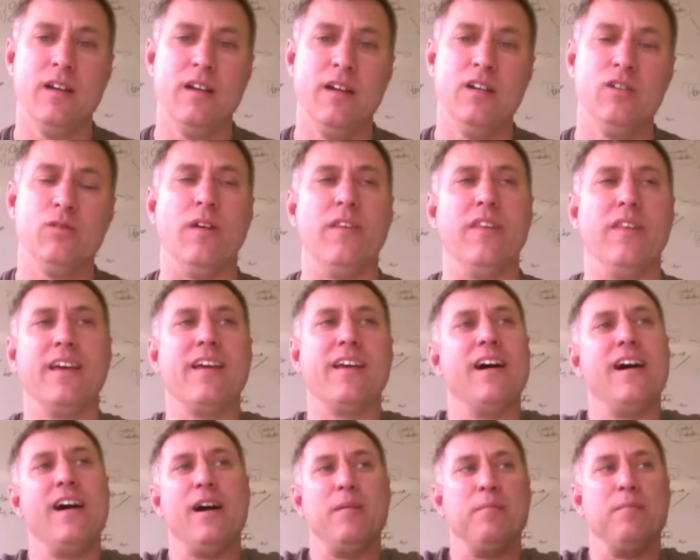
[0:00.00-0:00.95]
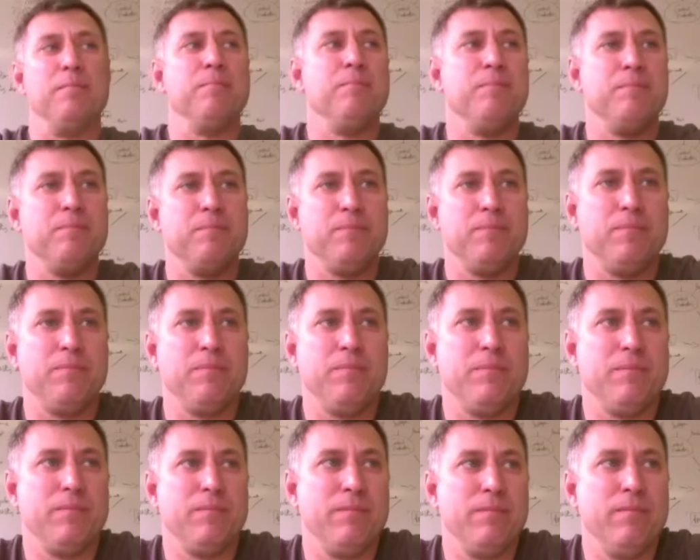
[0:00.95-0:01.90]
So I think, um,
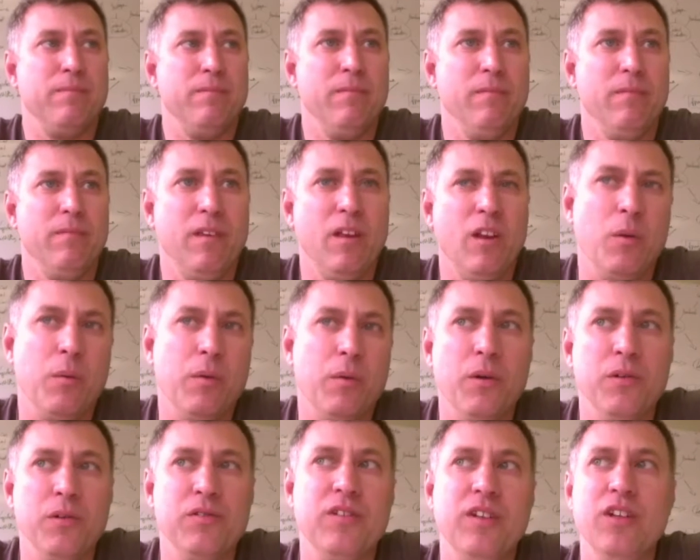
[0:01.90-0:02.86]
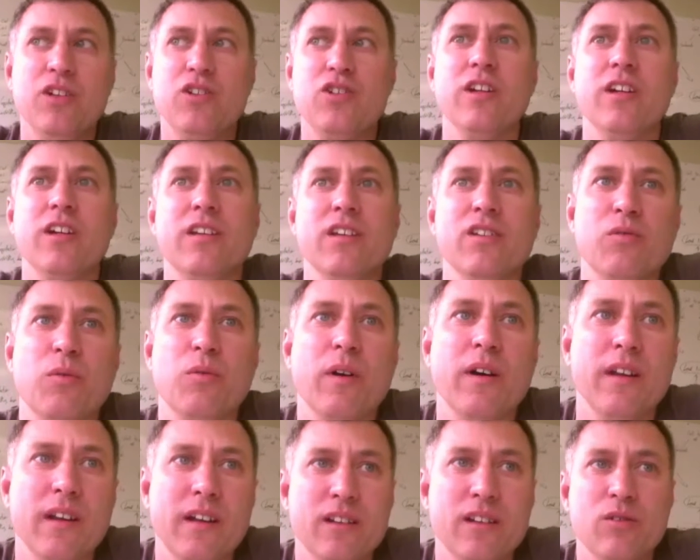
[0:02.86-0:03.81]
you know, we're always teaching it this
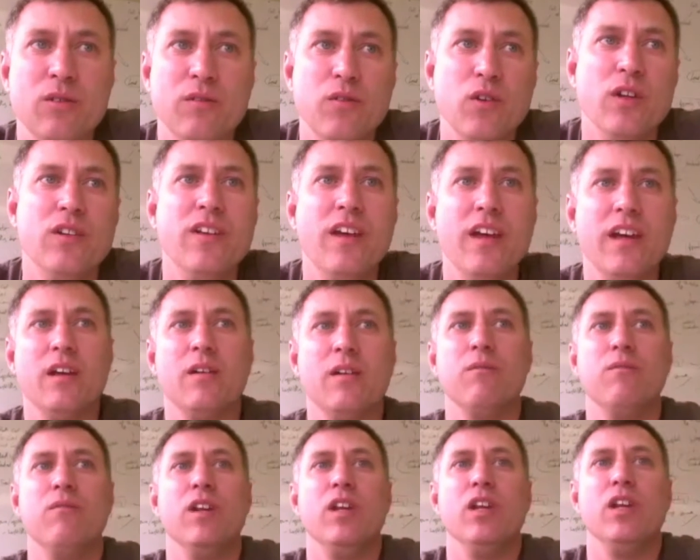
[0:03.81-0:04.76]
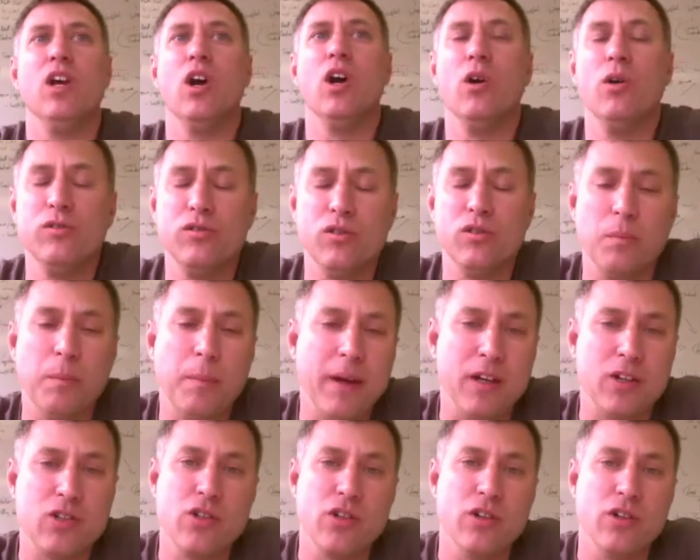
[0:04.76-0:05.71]
way. Like, so if you're taking videos or
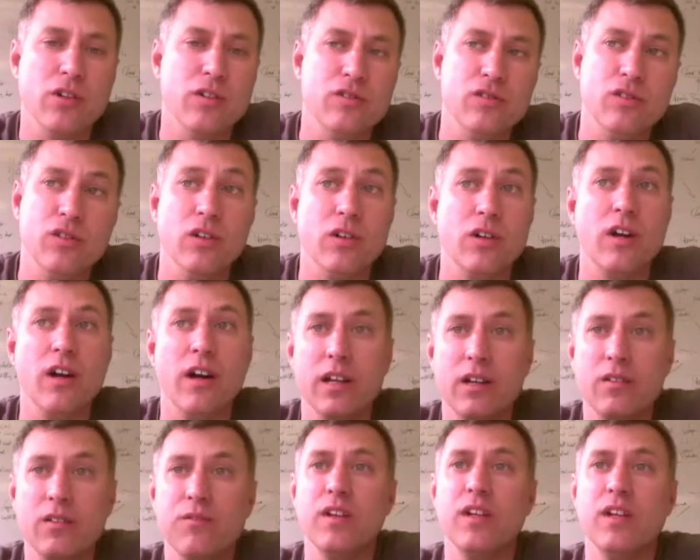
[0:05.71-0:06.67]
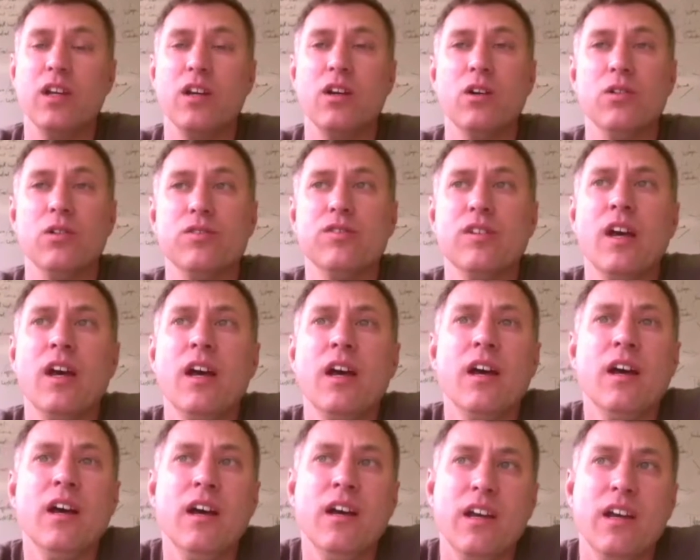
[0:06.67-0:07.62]
pictures or you're cutting videos,
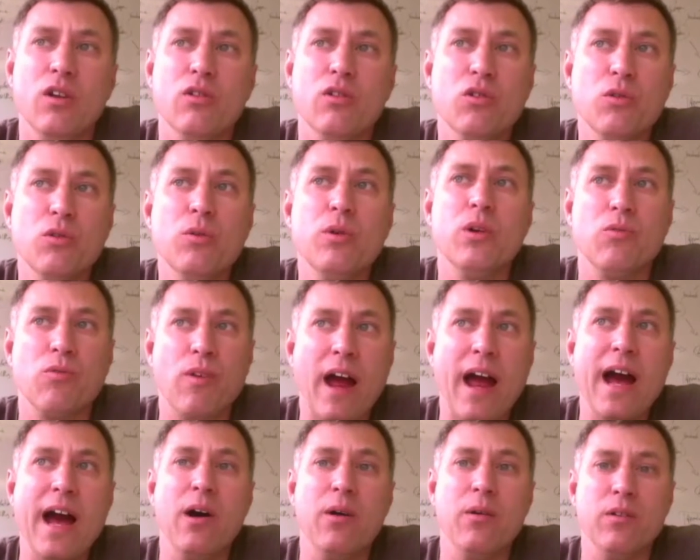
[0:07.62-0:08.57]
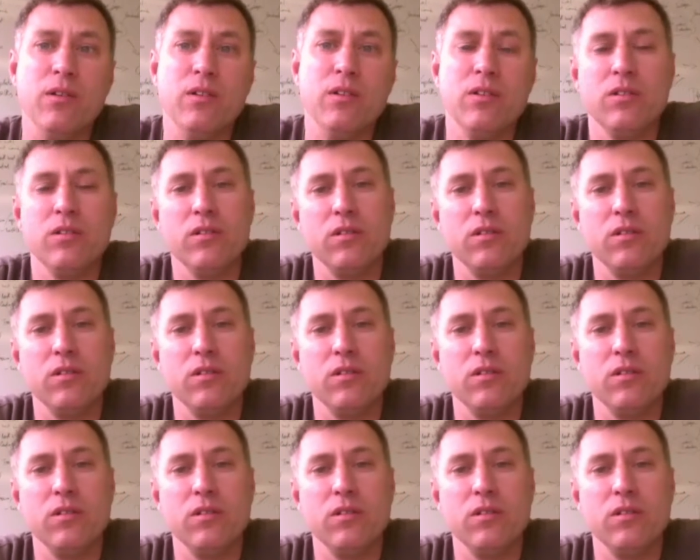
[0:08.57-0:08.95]
you know, do it around